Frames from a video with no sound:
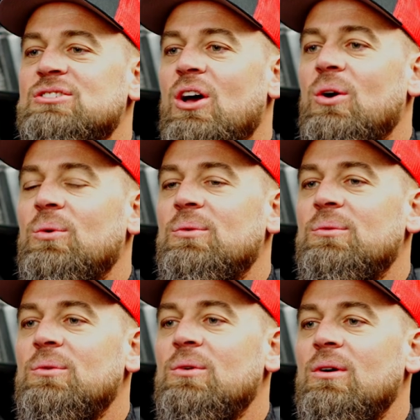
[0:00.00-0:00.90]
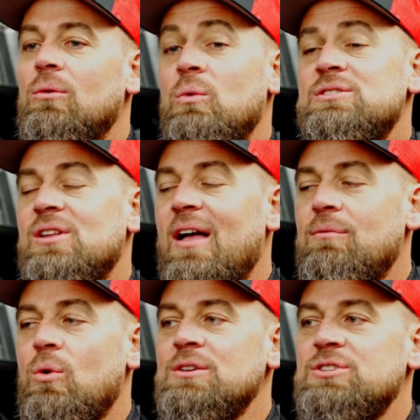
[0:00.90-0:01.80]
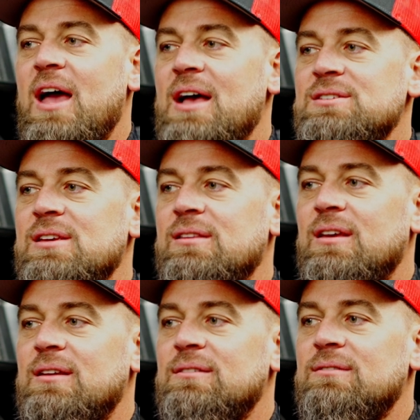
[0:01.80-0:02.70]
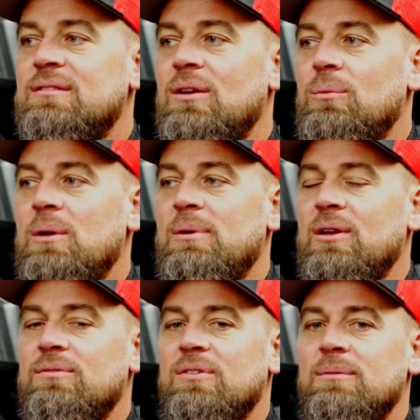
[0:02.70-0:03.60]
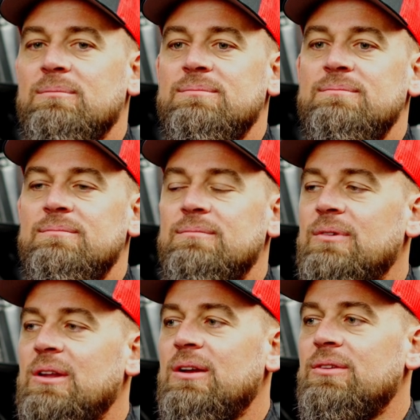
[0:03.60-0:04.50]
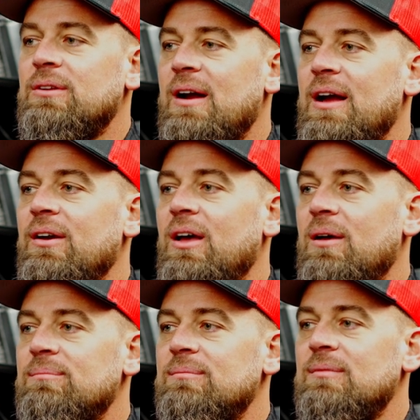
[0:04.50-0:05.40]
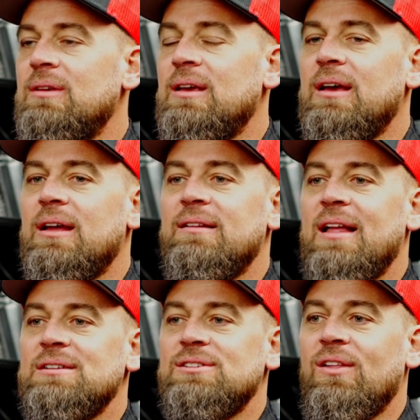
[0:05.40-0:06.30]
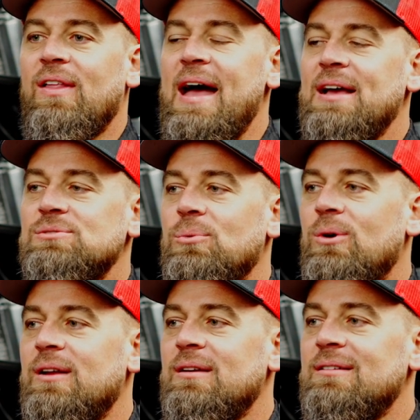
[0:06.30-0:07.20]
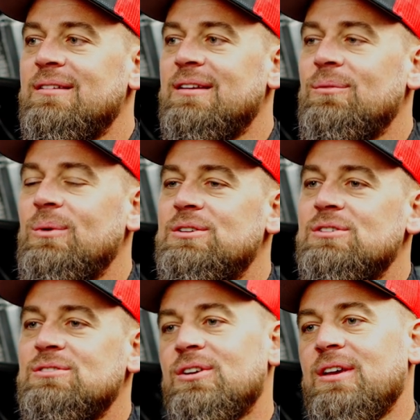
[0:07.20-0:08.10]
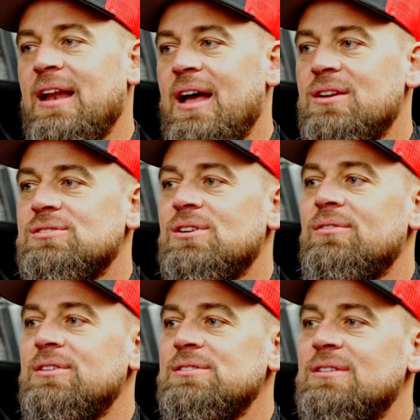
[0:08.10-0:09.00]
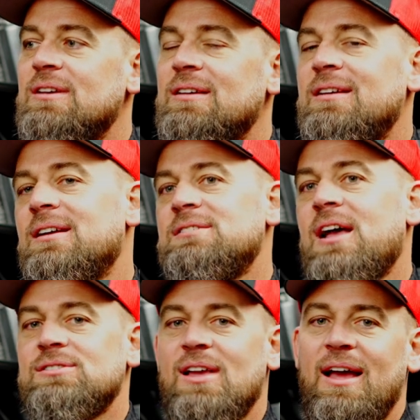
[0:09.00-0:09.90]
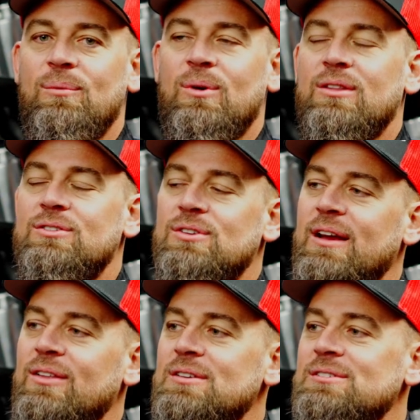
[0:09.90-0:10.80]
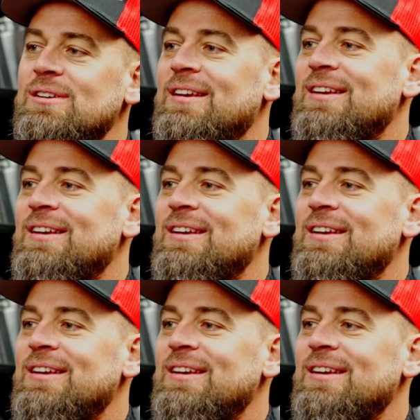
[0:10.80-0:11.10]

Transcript: So we still have one chassis that we built from, the ground up, and that's the last one. And we just took it out of service. It's outside in one of the trailers.